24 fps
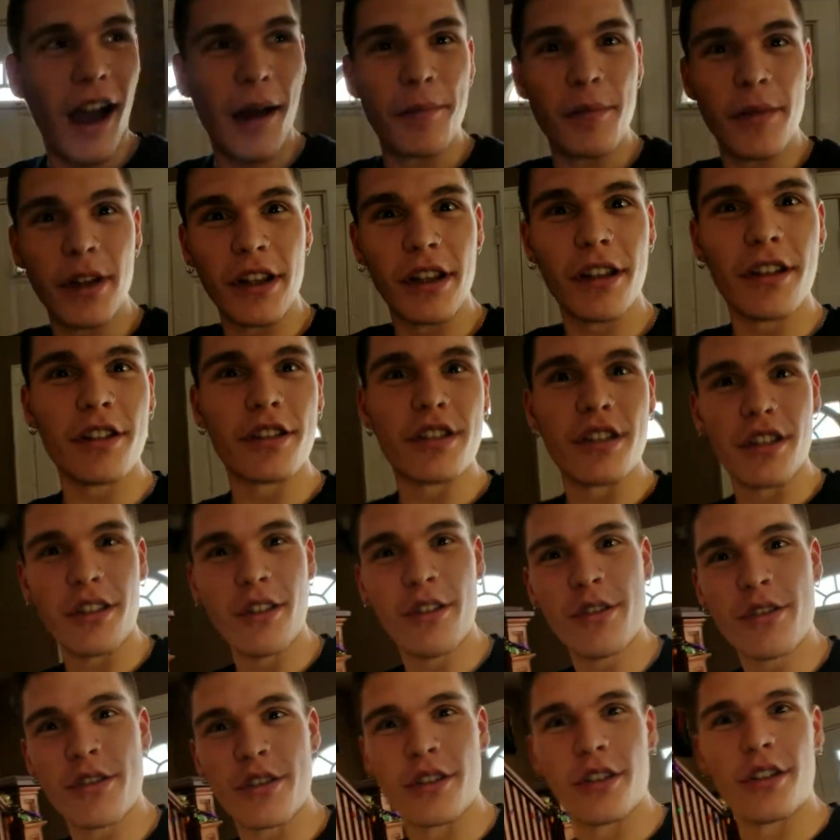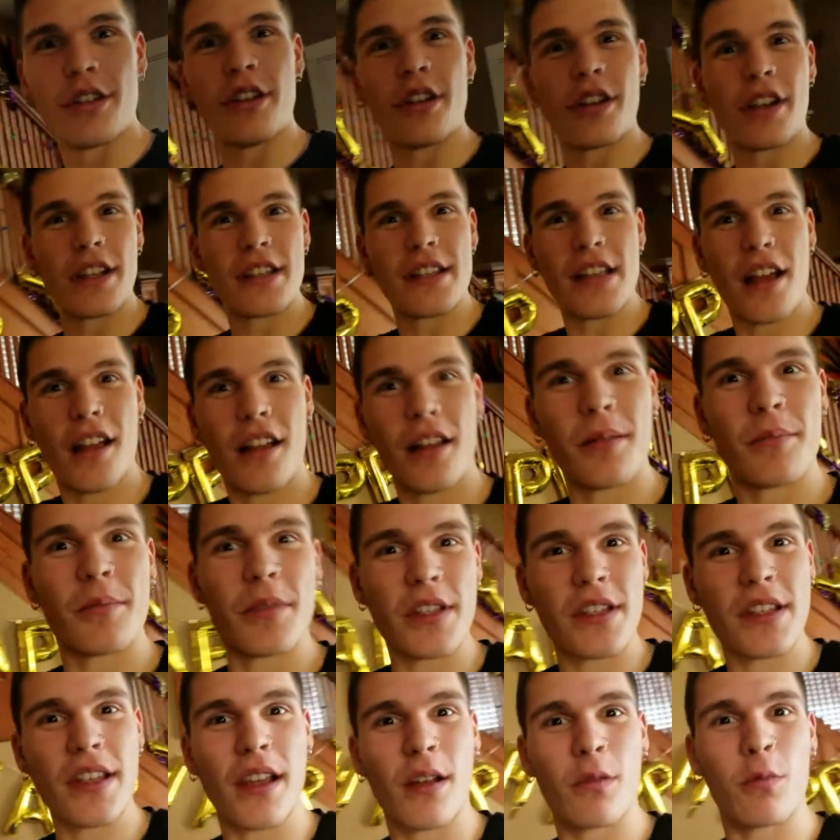I'm a little delusional. You could tell I'm
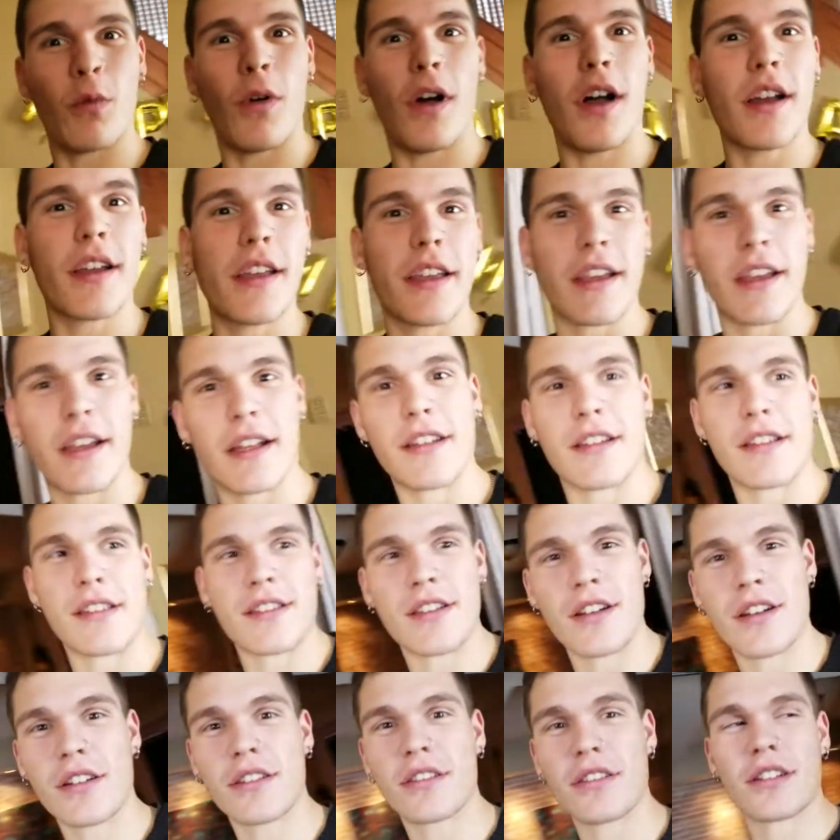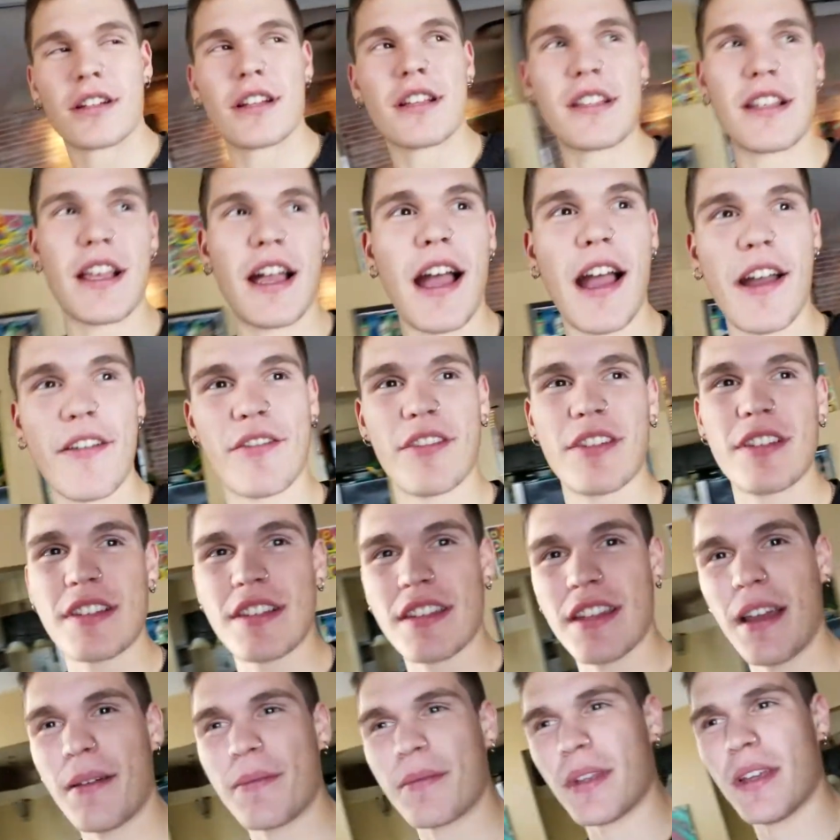just like walking in a circle because I haven't
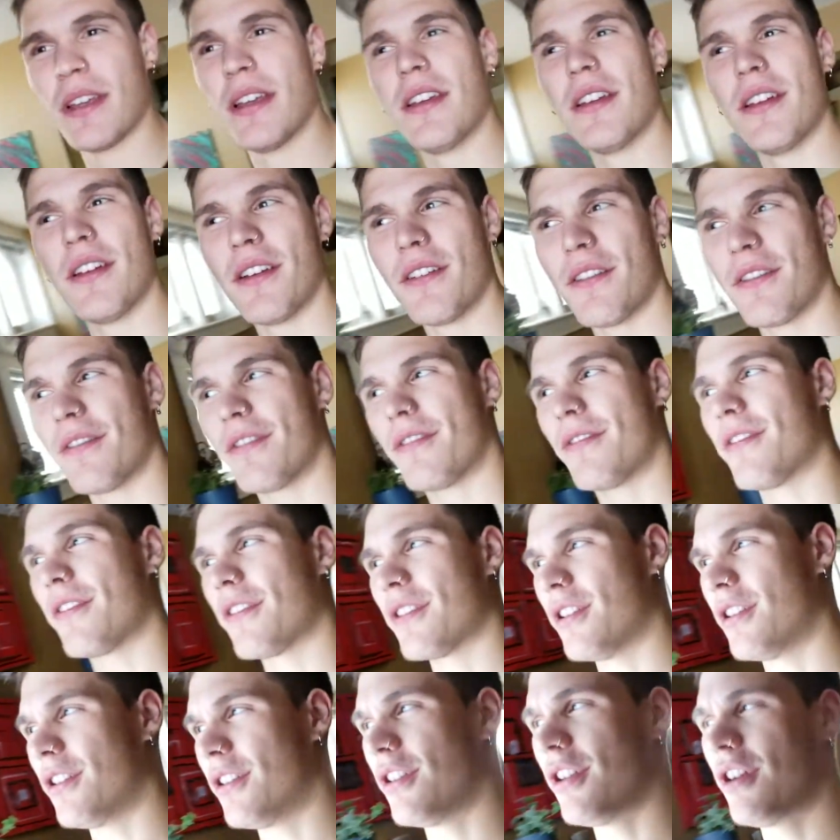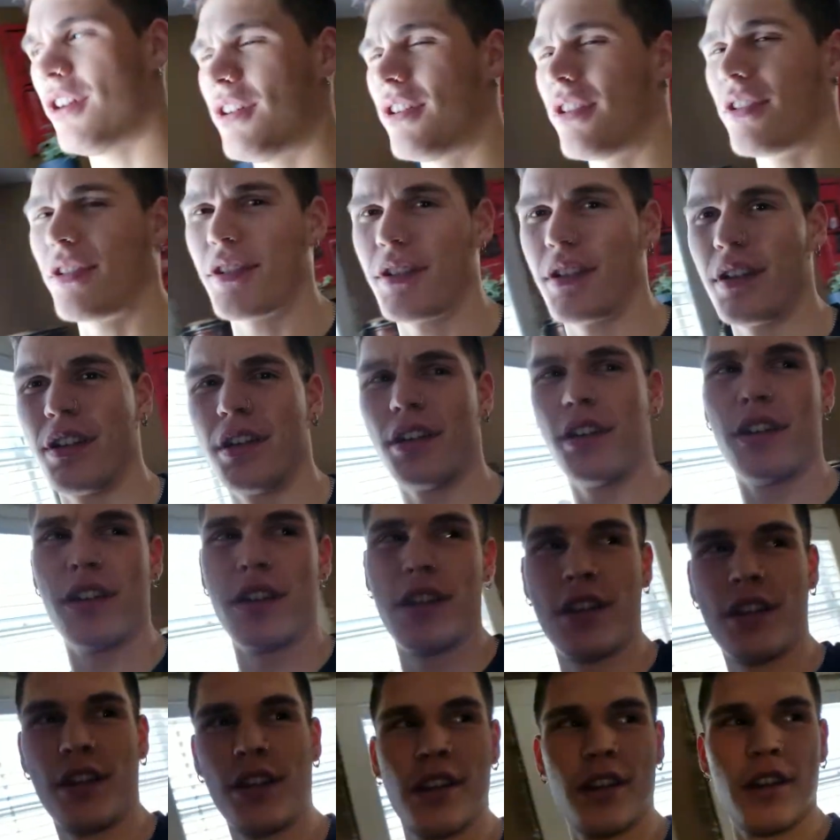slept for a long,
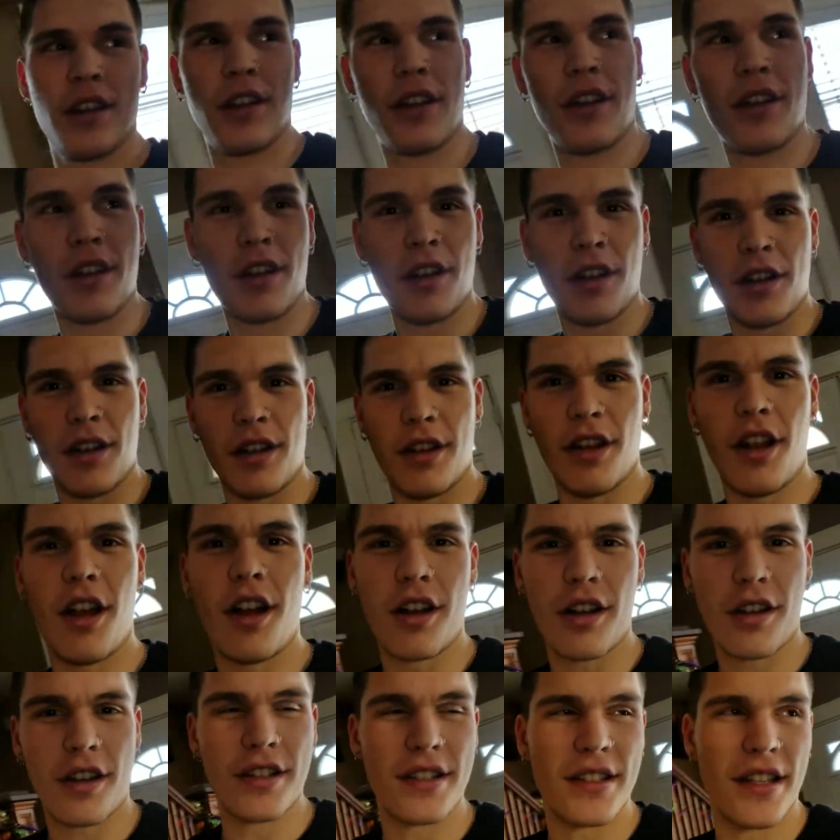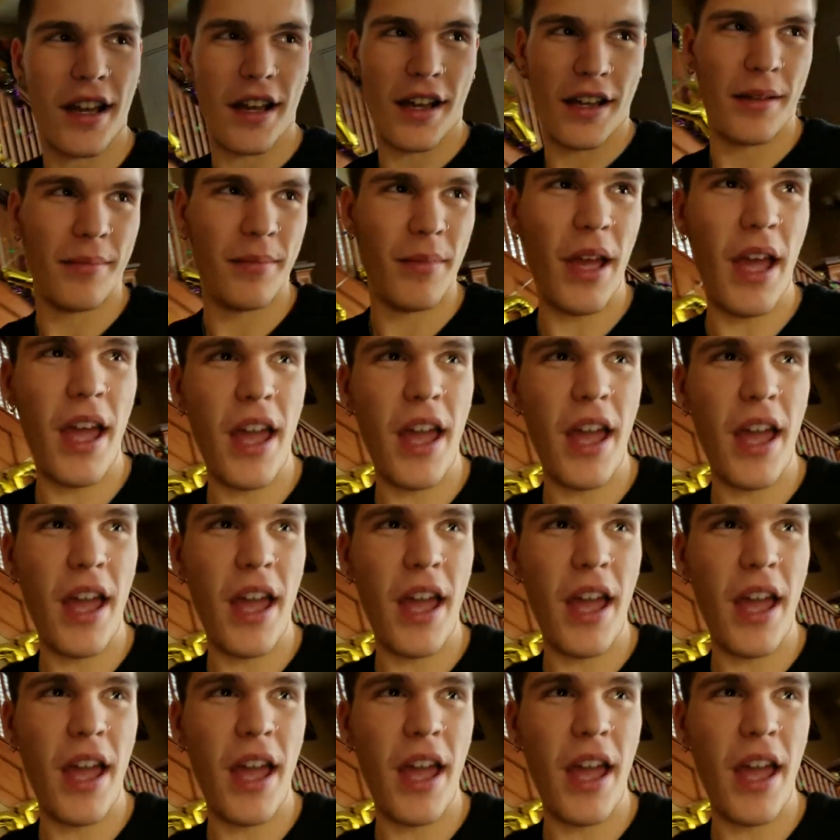long time.